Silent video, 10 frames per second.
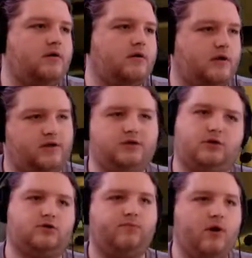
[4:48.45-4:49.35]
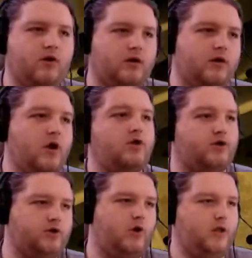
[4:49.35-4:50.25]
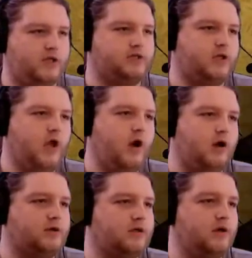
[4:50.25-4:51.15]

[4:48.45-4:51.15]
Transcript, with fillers: Like, this looks broken. The toilet's clogged.